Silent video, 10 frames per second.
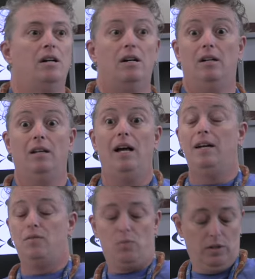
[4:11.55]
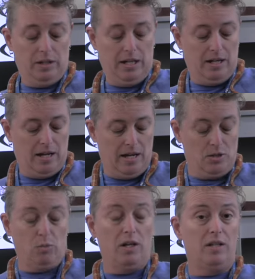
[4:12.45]
our lives really,
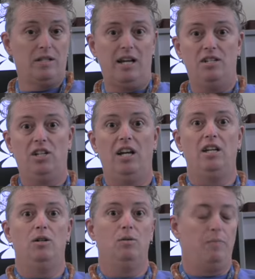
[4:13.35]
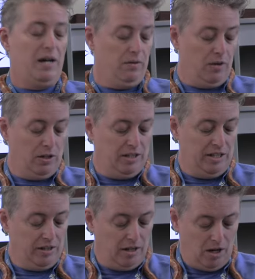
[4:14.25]
as well as educate you about
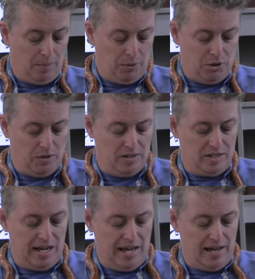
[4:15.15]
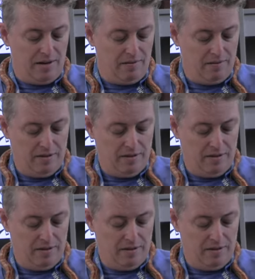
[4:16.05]
volunteer opportunities they have